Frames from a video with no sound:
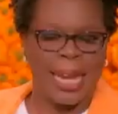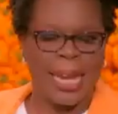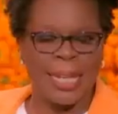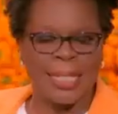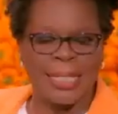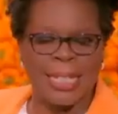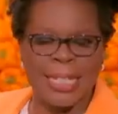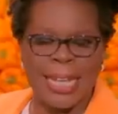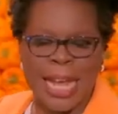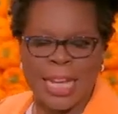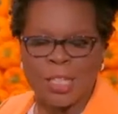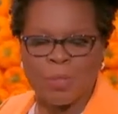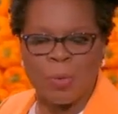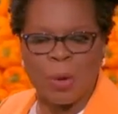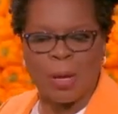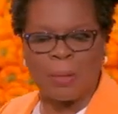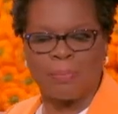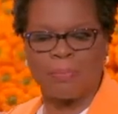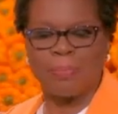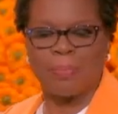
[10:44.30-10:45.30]
Here's the next
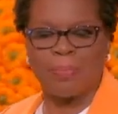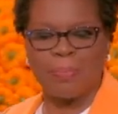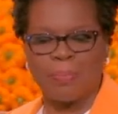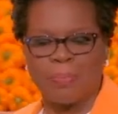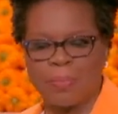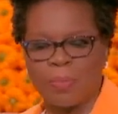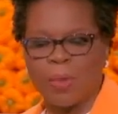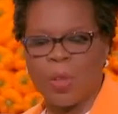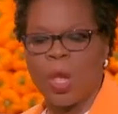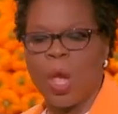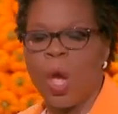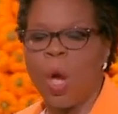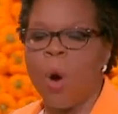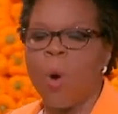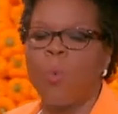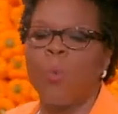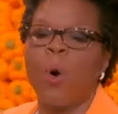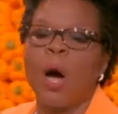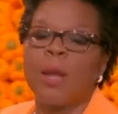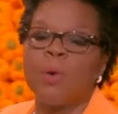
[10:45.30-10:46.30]
one.
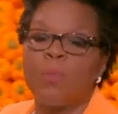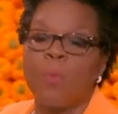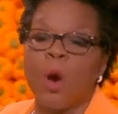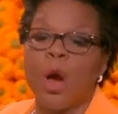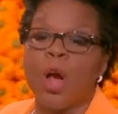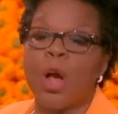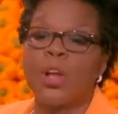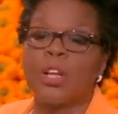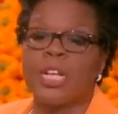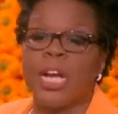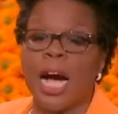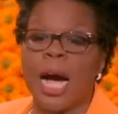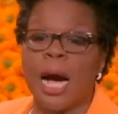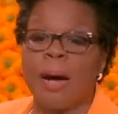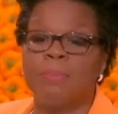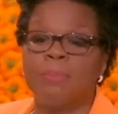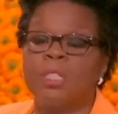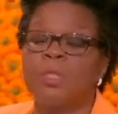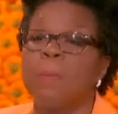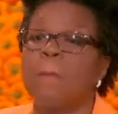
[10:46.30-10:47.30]
What word
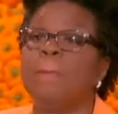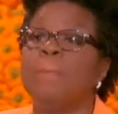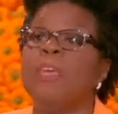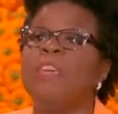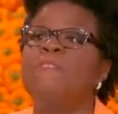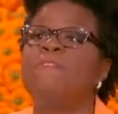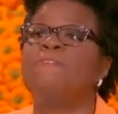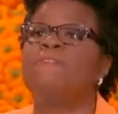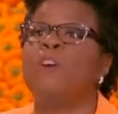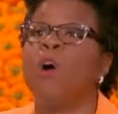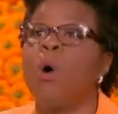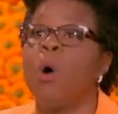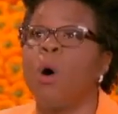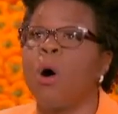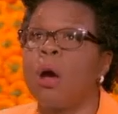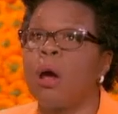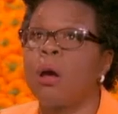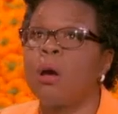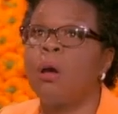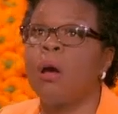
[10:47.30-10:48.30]
comes
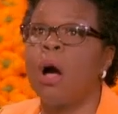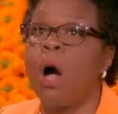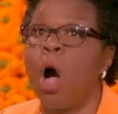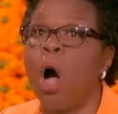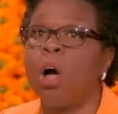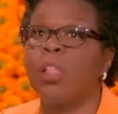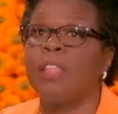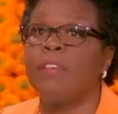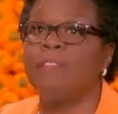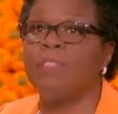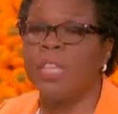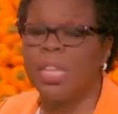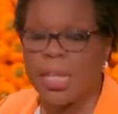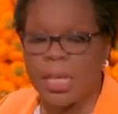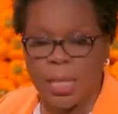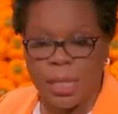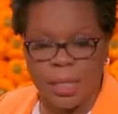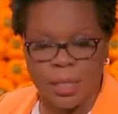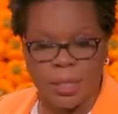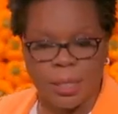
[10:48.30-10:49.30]
before all of
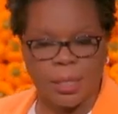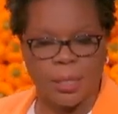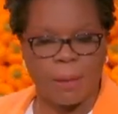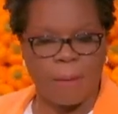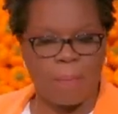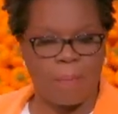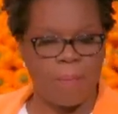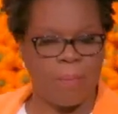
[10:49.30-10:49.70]
these?